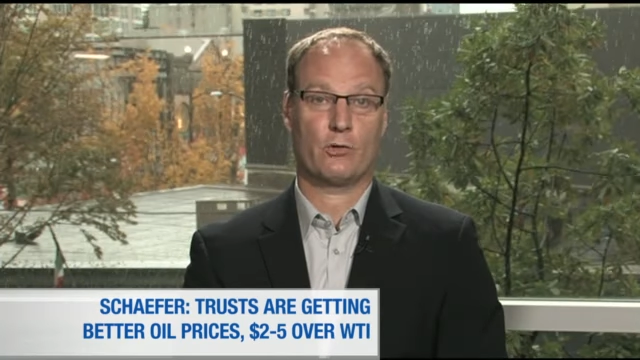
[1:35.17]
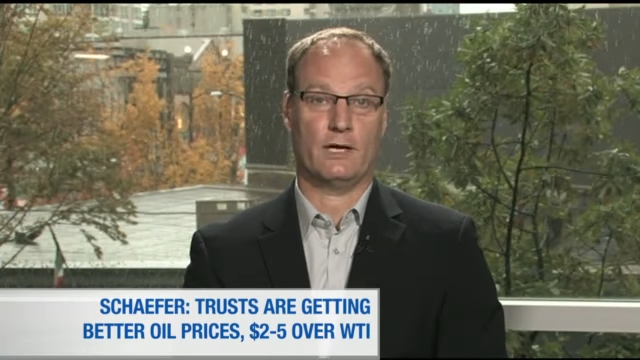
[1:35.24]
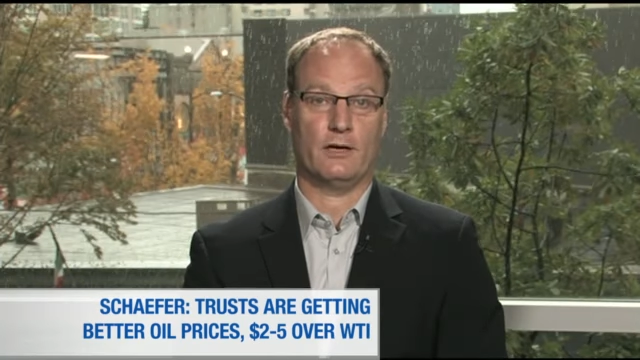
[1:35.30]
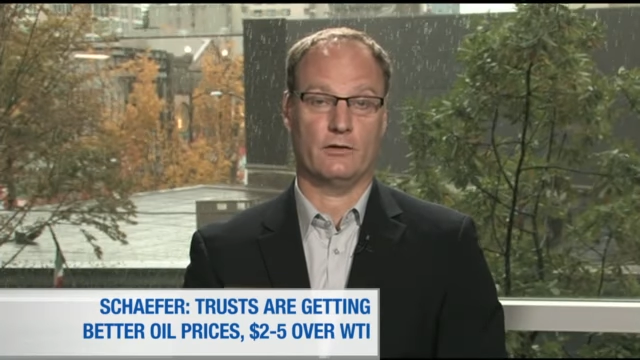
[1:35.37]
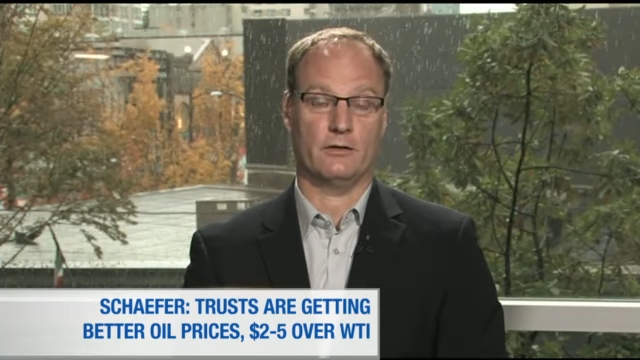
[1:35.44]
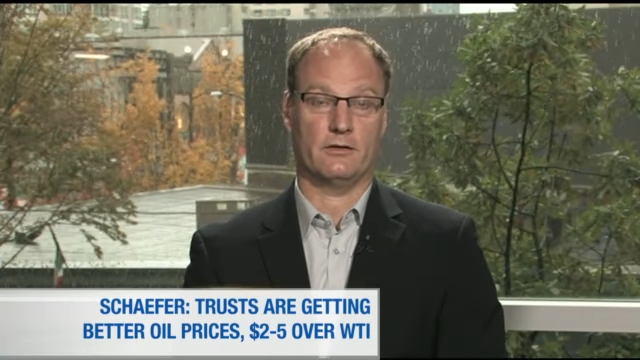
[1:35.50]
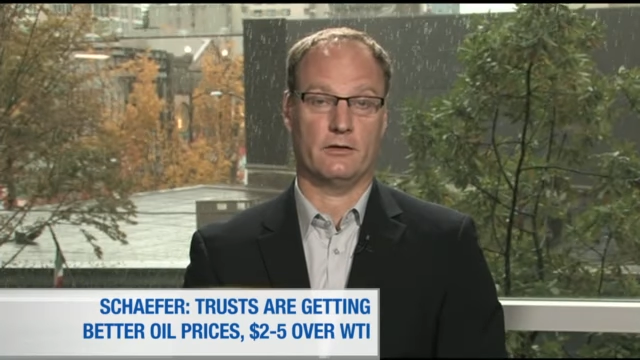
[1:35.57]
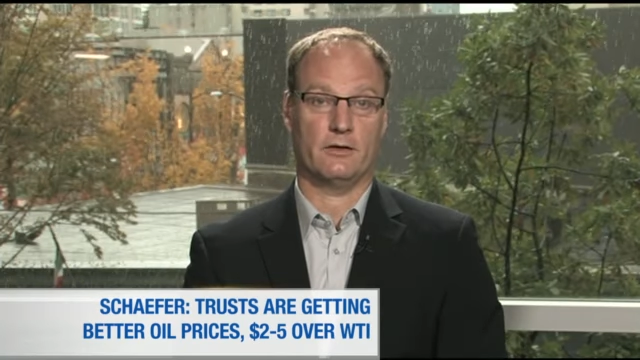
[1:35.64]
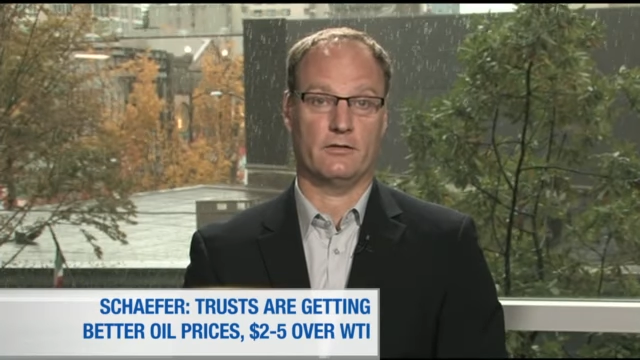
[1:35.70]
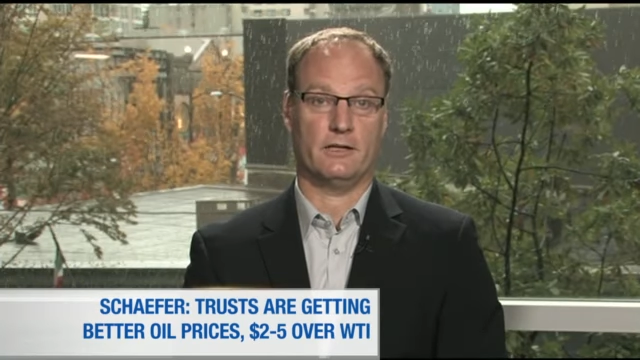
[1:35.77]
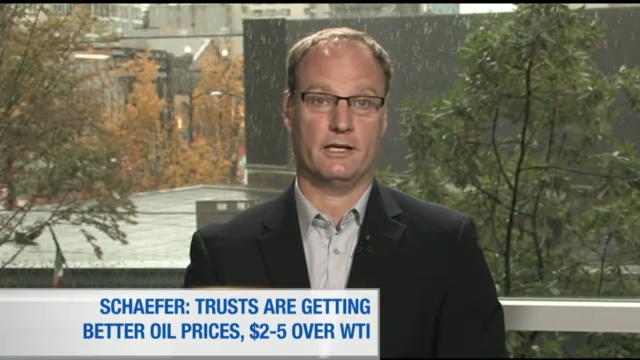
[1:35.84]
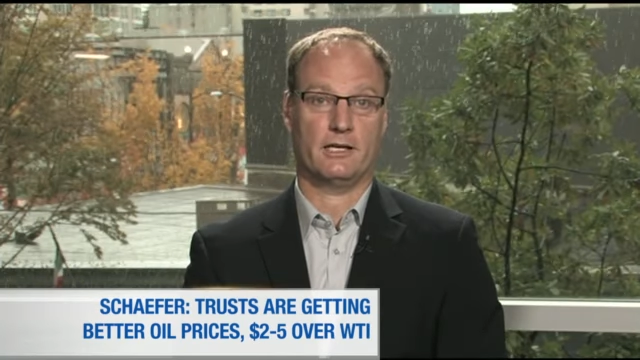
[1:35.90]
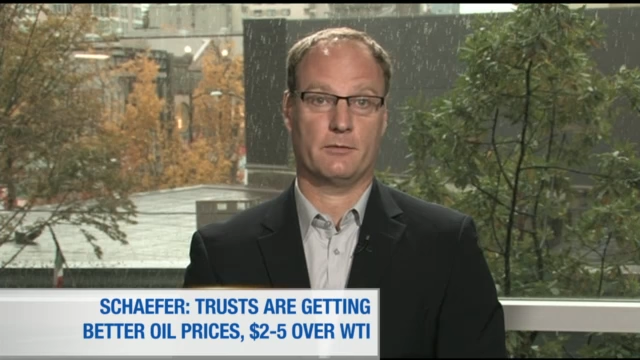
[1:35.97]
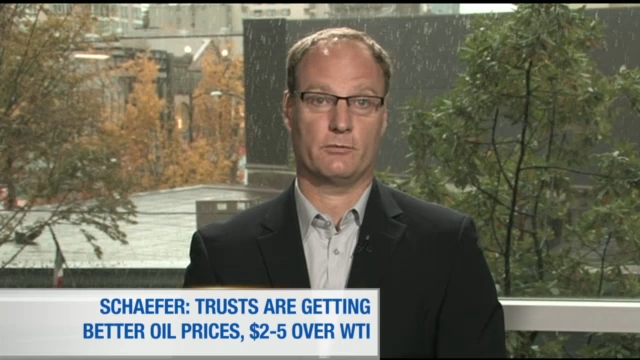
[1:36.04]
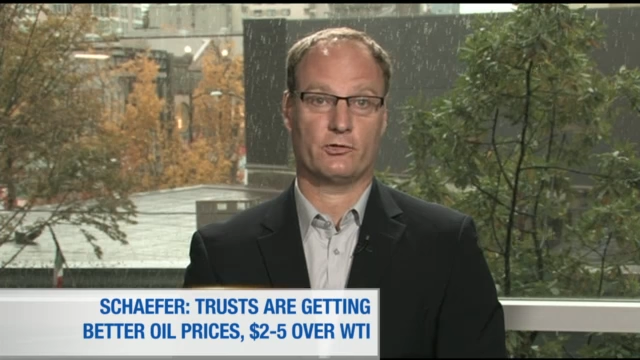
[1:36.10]
round of
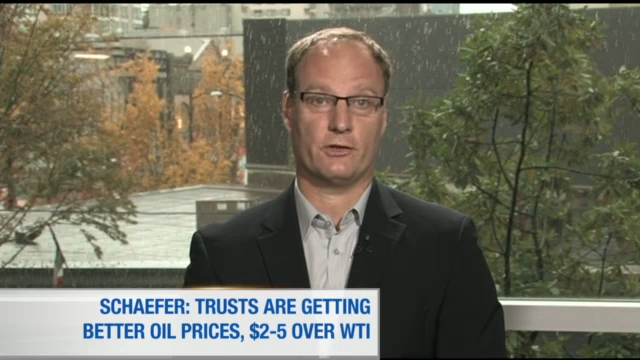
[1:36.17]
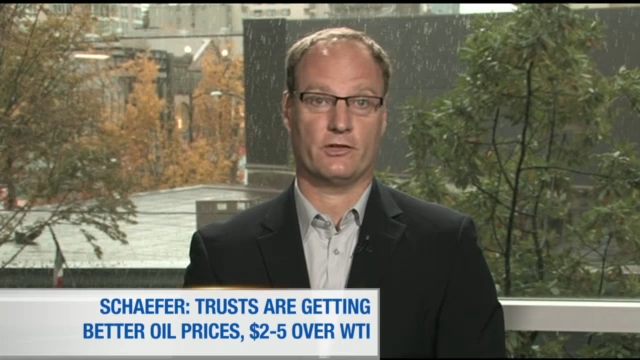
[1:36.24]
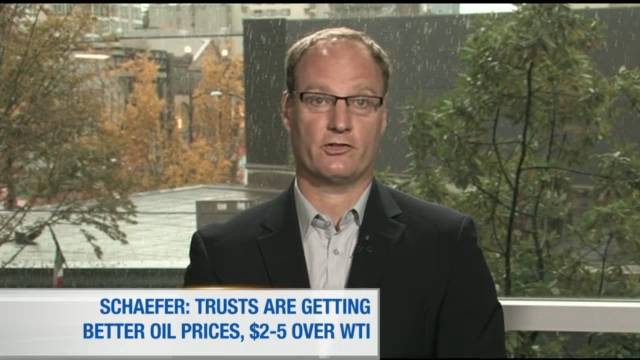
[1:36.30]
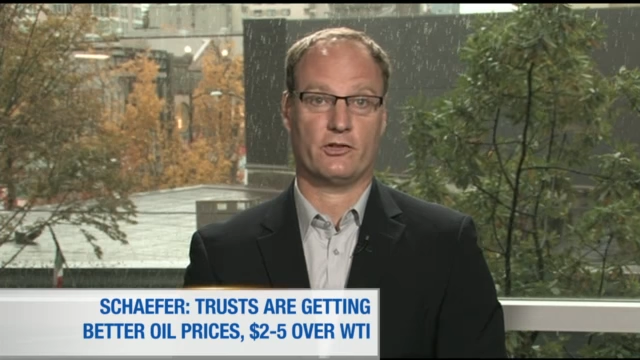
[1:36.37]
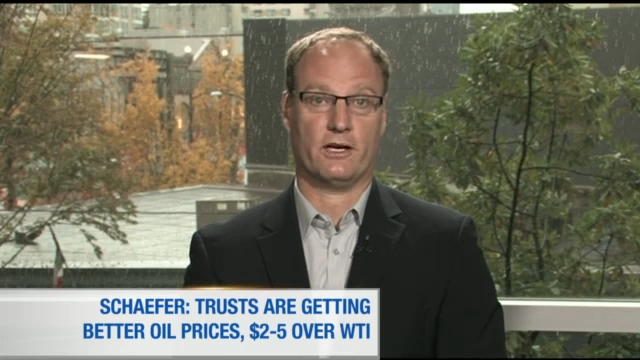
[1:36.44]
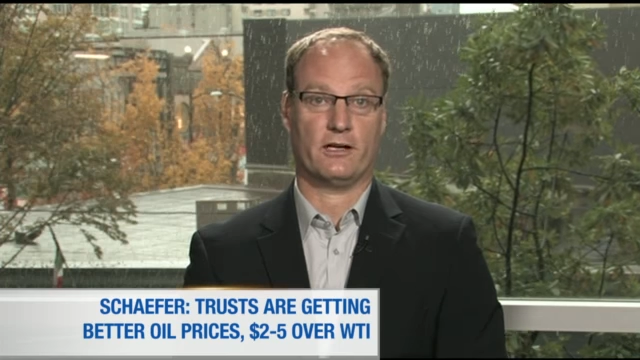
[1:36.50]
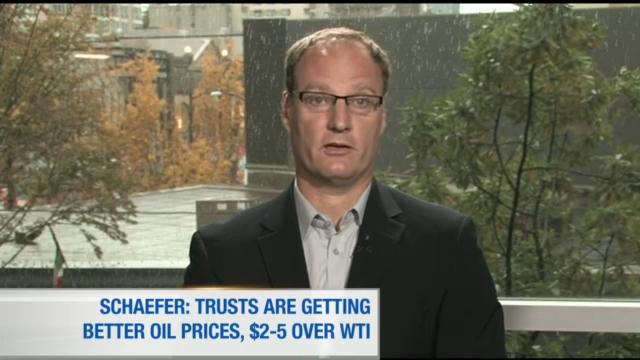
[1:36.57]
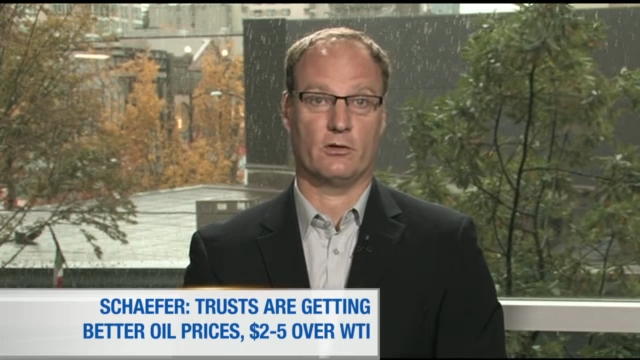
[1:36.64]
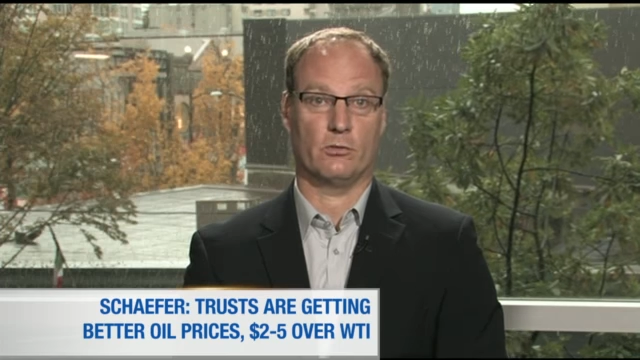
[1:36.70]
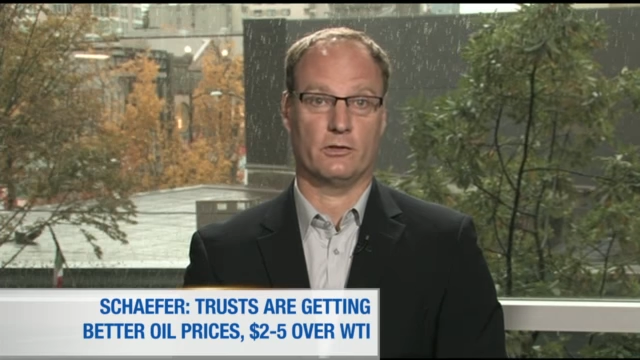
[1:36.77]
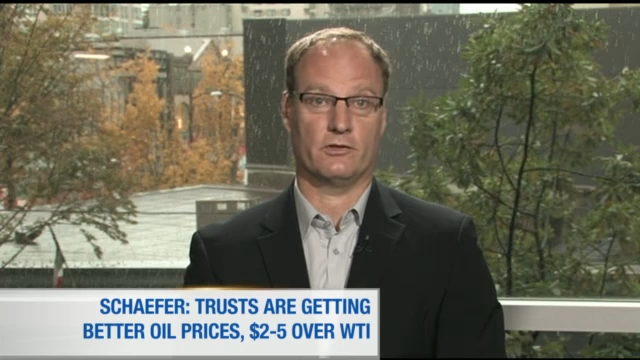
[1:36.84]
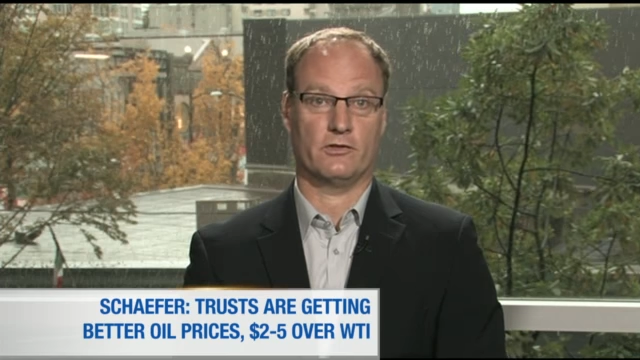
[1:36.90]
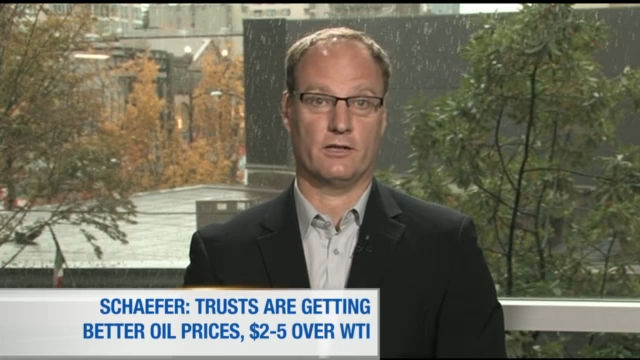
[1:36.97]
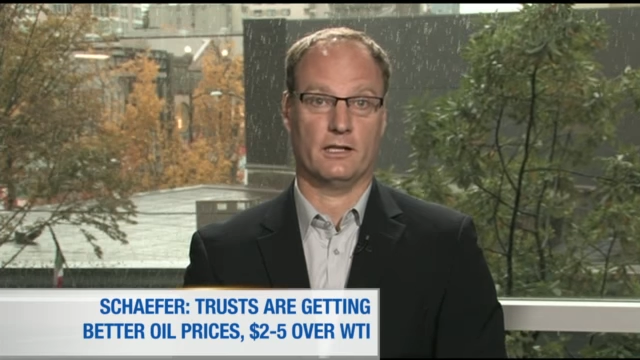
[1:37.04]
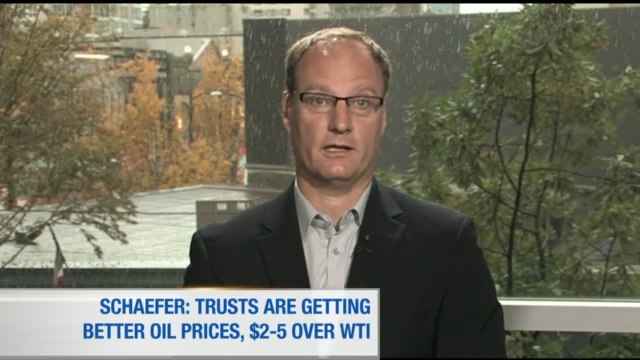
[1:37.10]
the income trust cycle
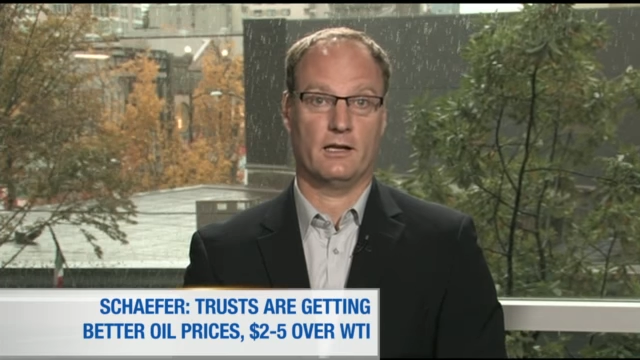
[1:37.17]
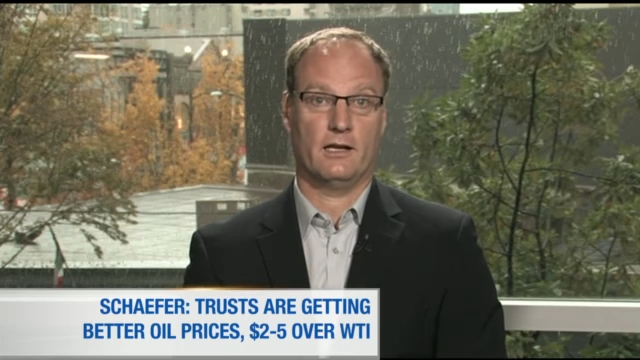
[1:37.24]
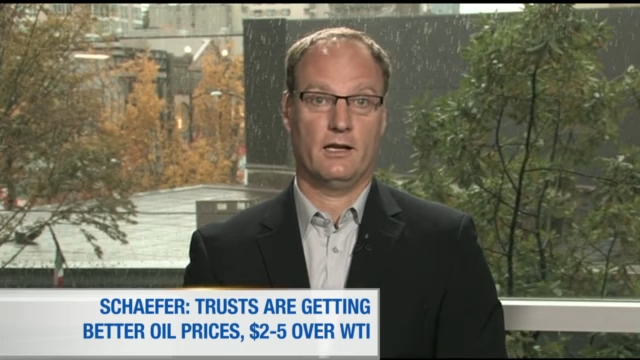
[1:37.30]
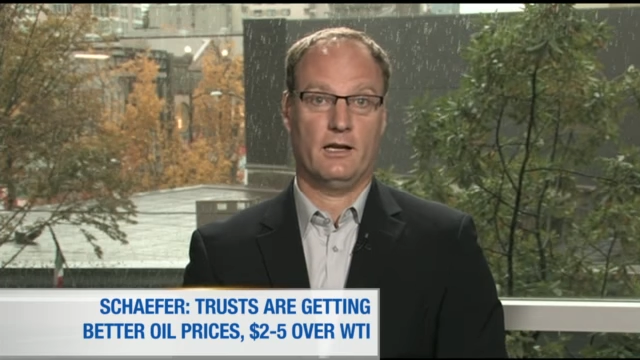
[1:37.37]
was that